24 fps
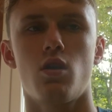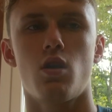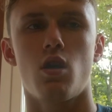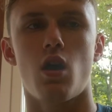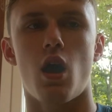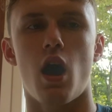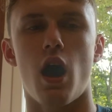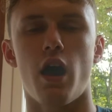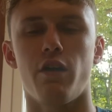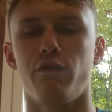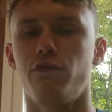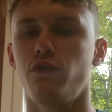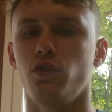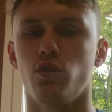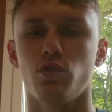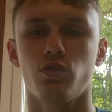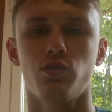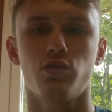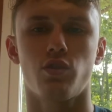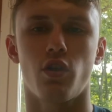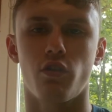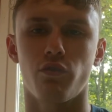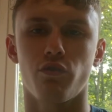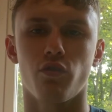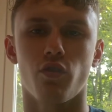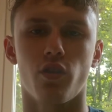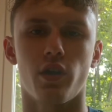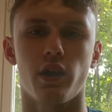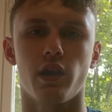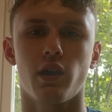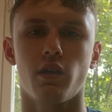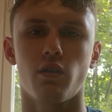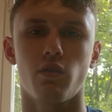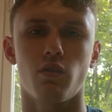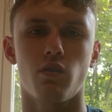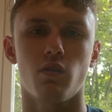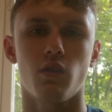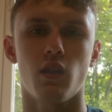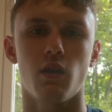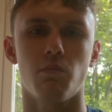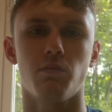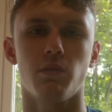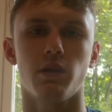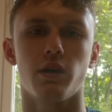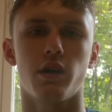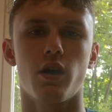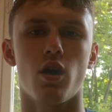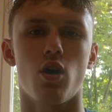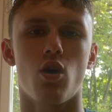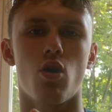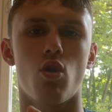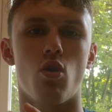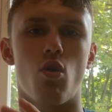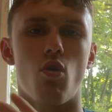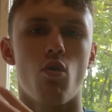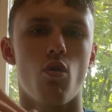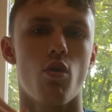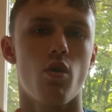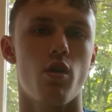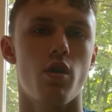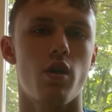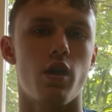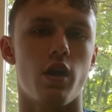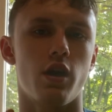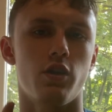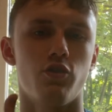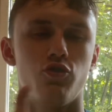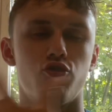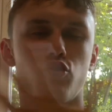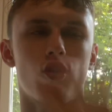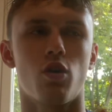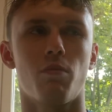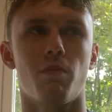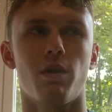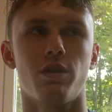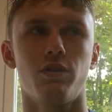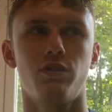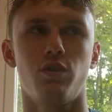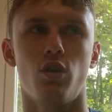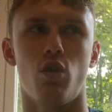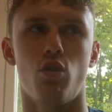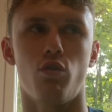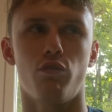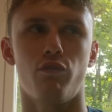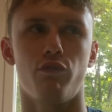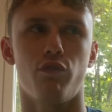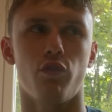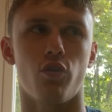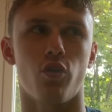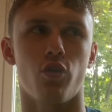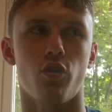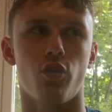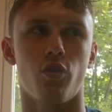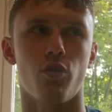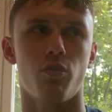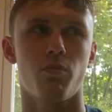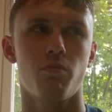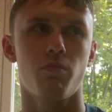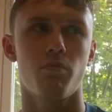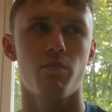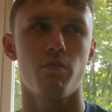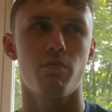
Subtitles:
I feel suffering, let me go enjoy myself for